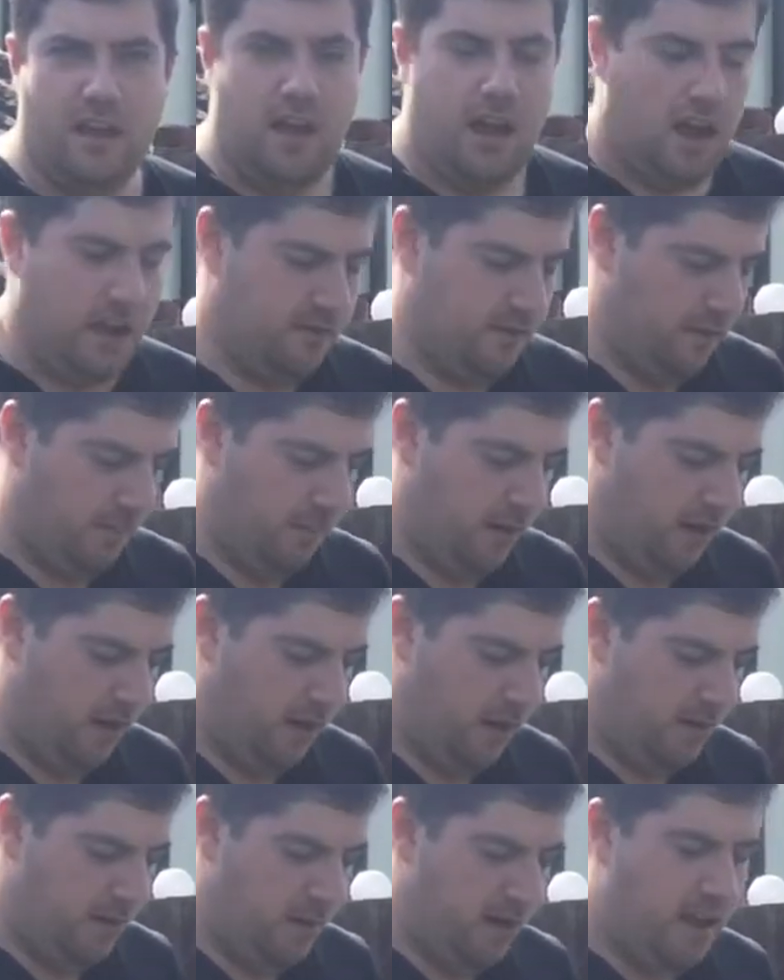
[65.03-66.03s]
of the
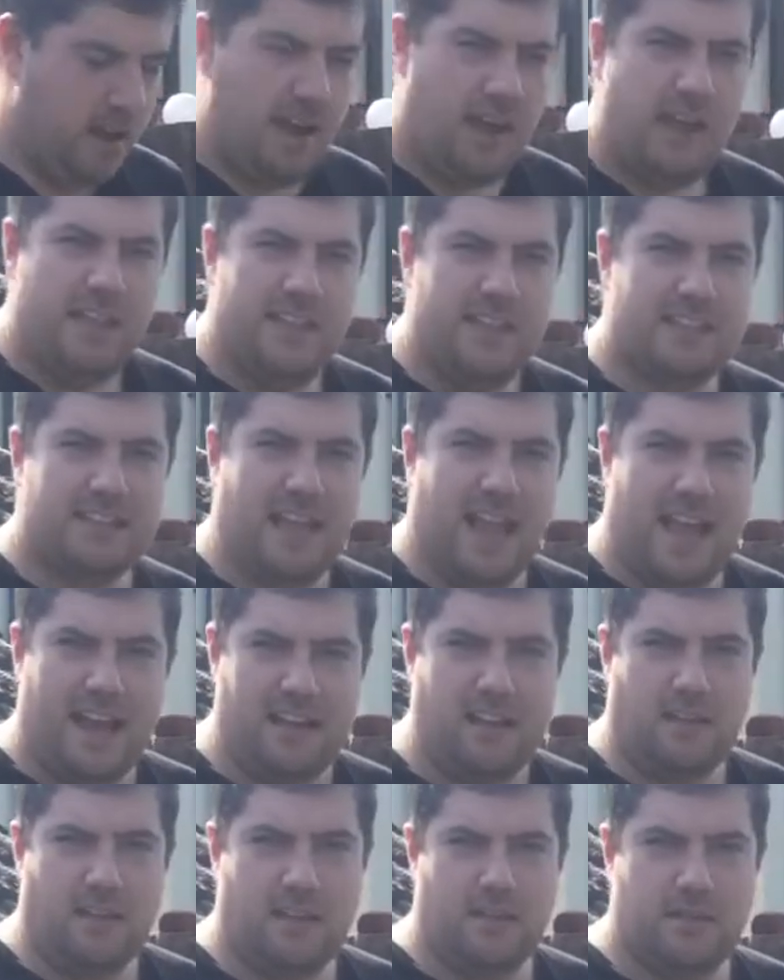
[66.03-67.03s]
plant. This
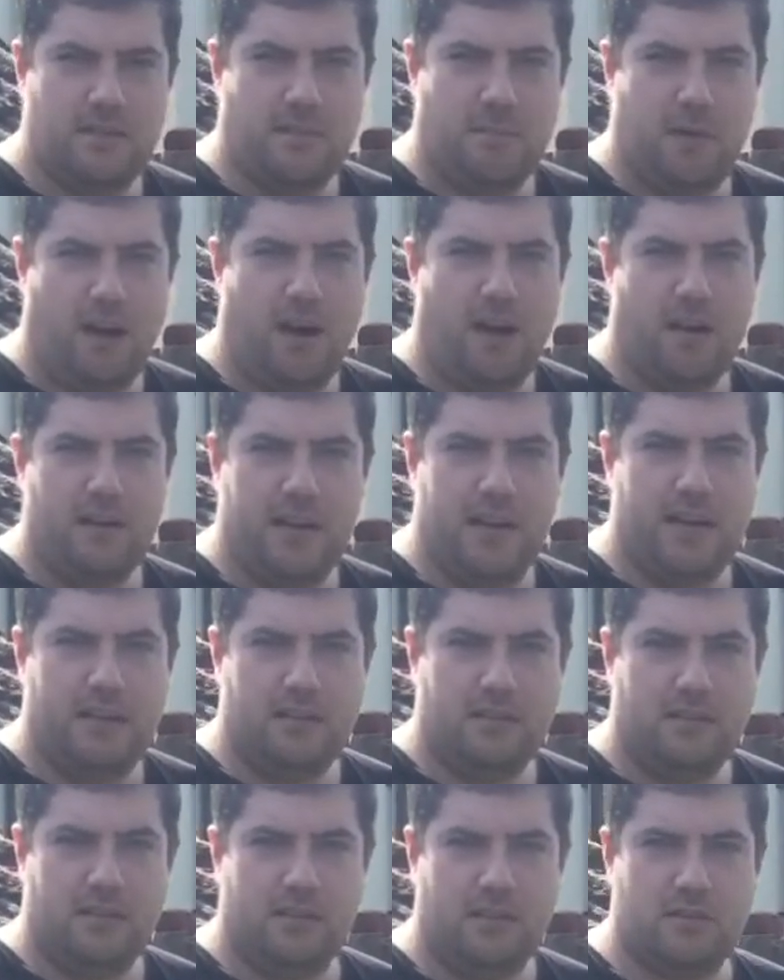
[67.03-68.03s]
anchors the plant
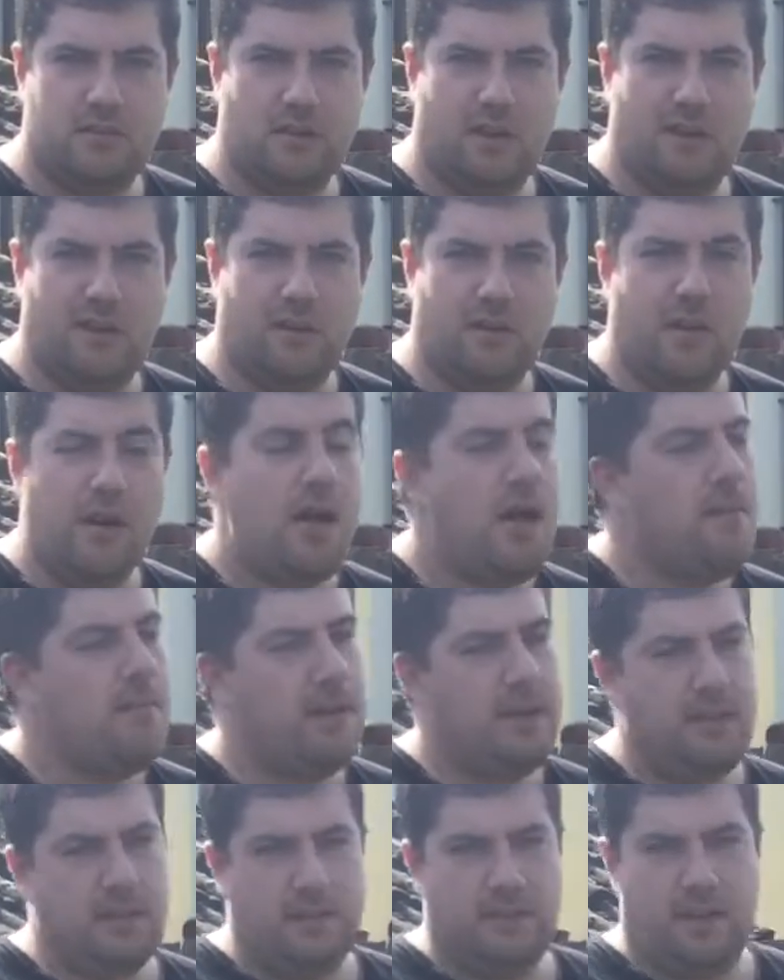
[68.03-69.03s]
into the soil, but
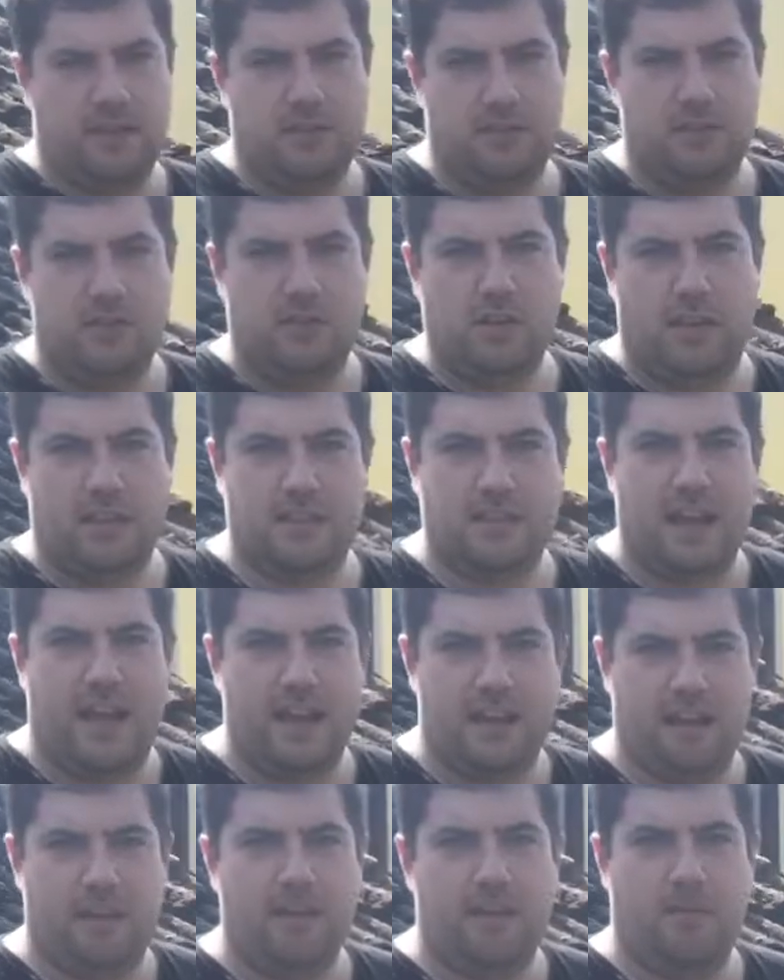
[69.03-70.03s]
it doesn't just
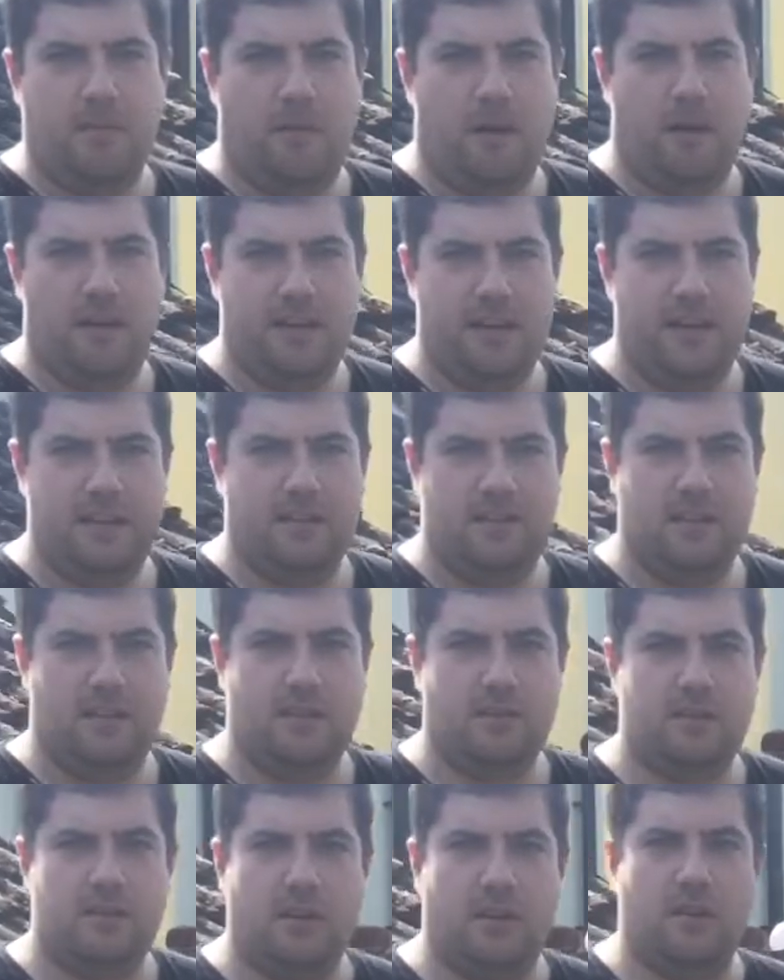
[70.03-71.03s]
anchor the plant into the
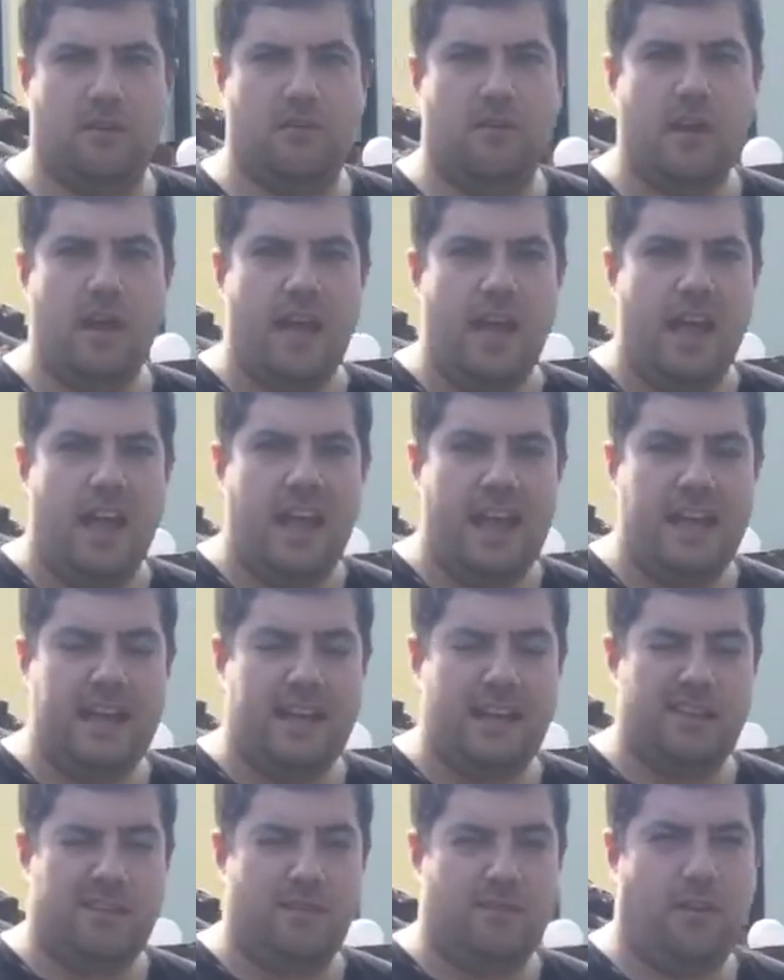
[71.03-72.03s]
soil. It
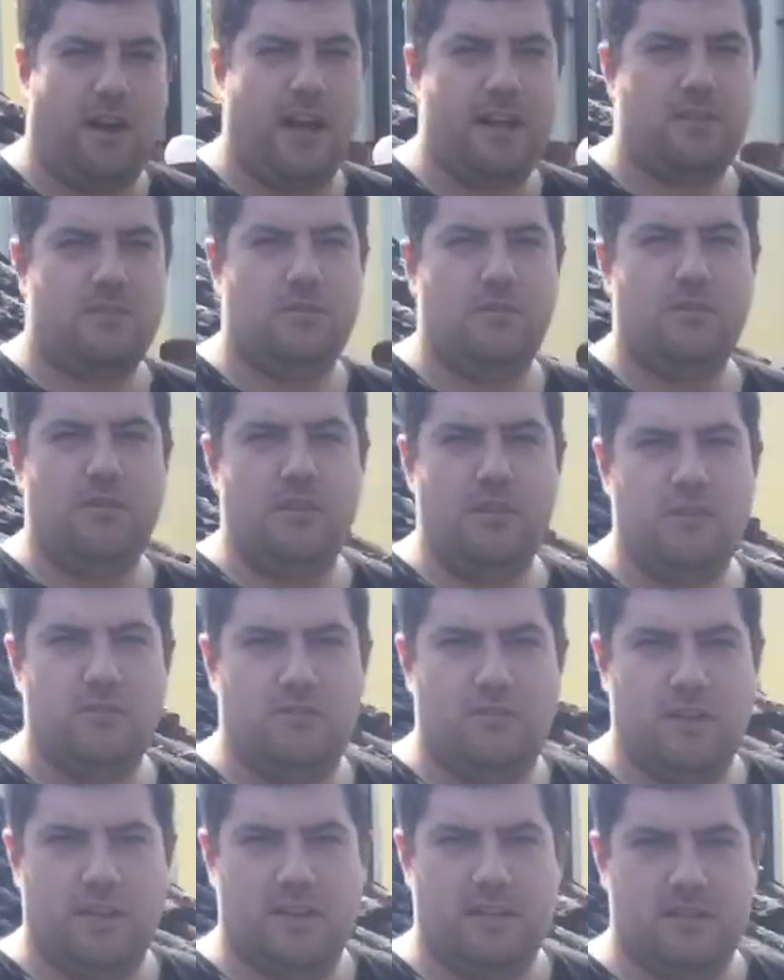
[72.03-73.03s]
gets vital
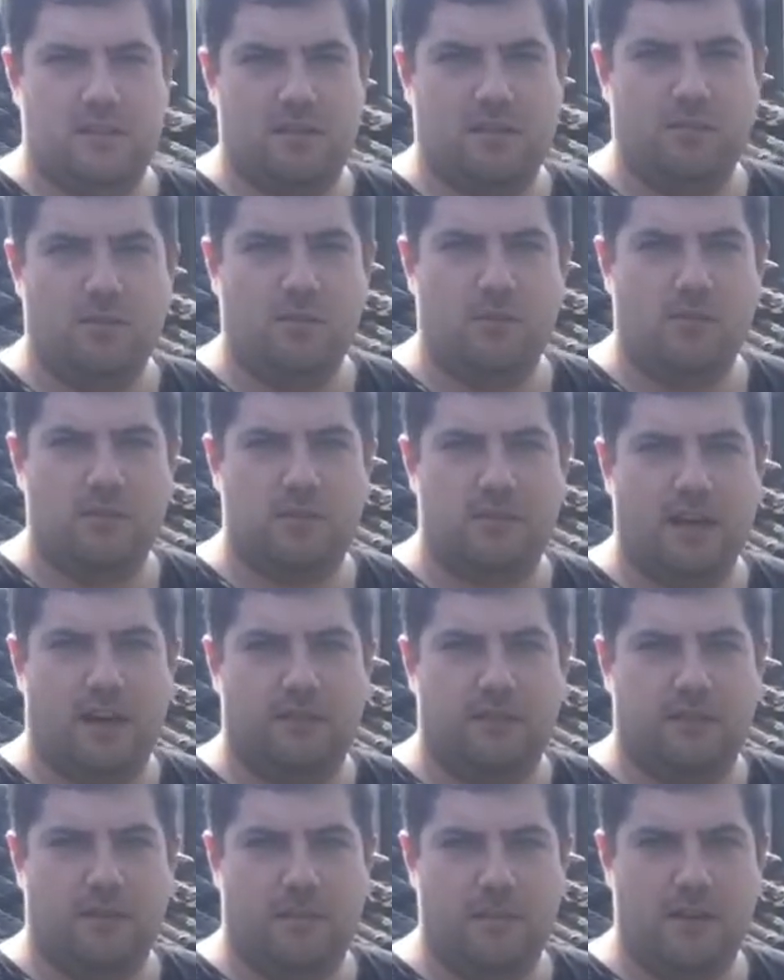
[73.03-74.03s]
nutrients and water
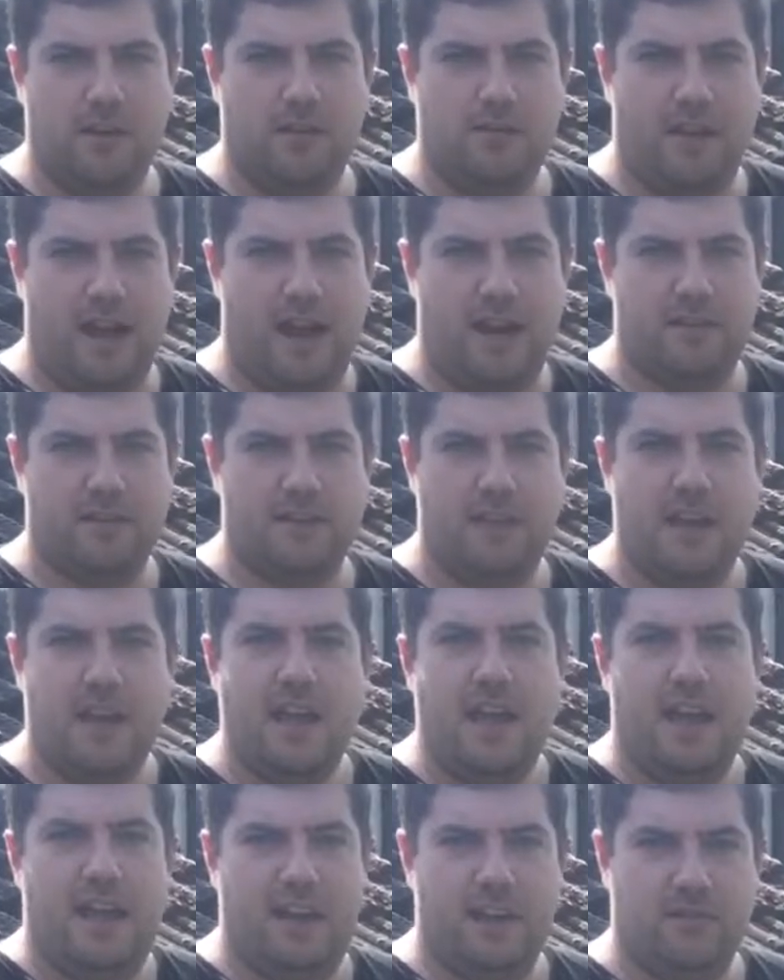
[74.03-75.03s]
from the ground
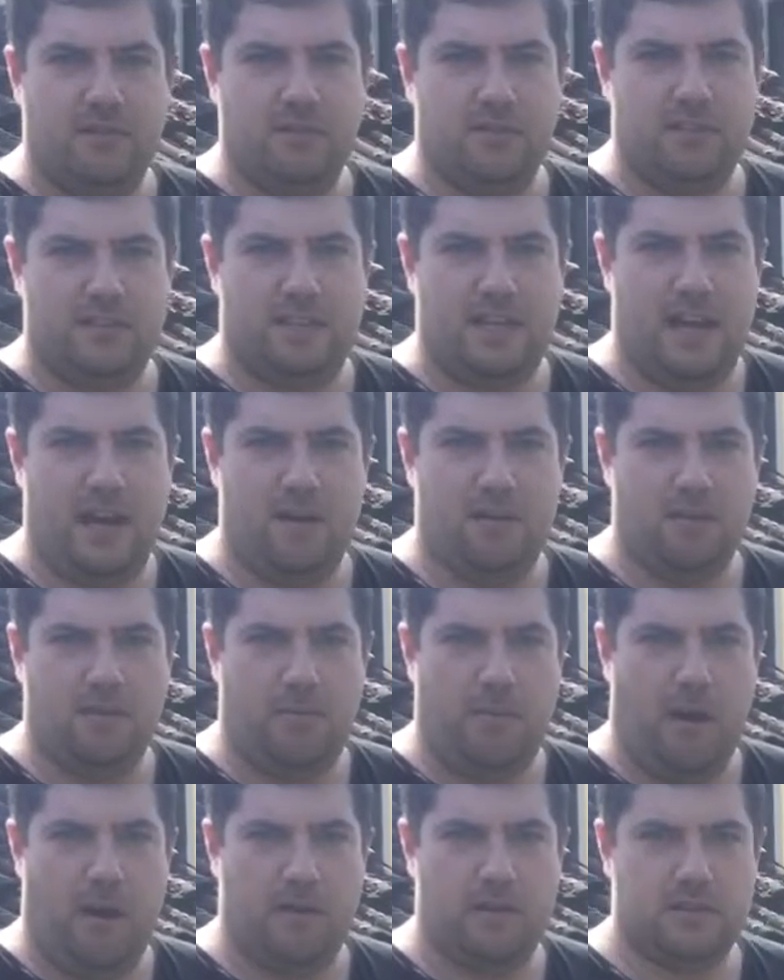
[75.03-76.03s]
in order to help the
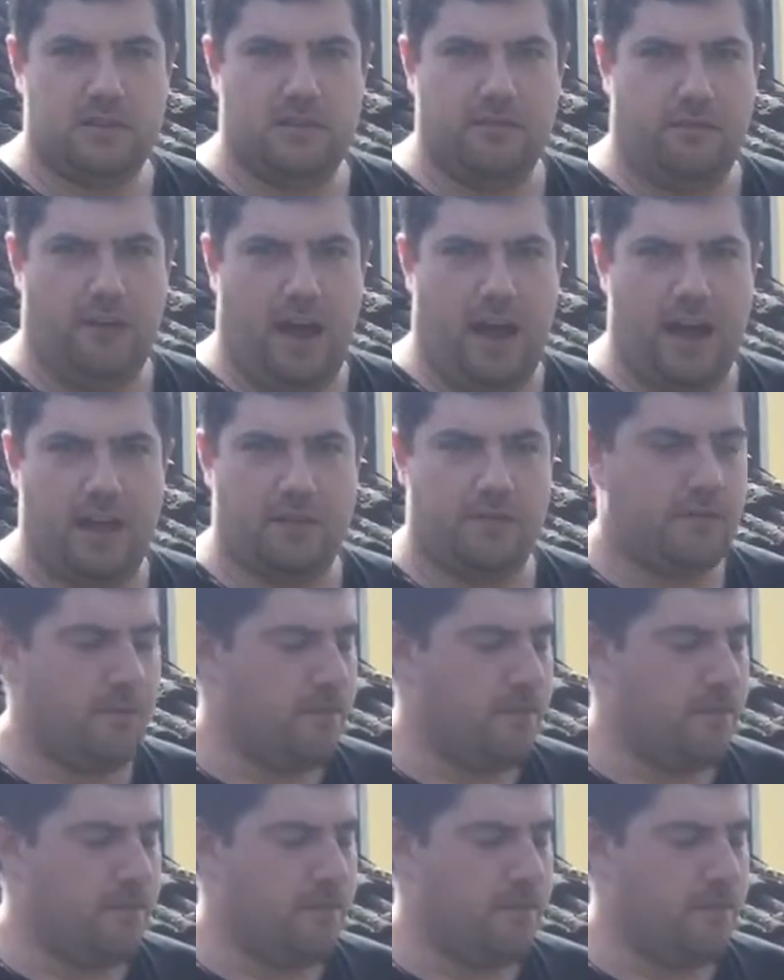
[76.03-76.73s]
plant survive.